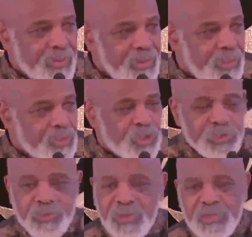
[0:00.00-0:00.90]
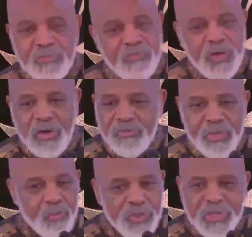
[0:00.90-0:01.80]
and so unevolved
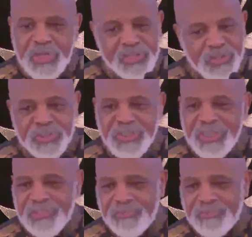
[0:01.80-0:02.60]
that we can't see it.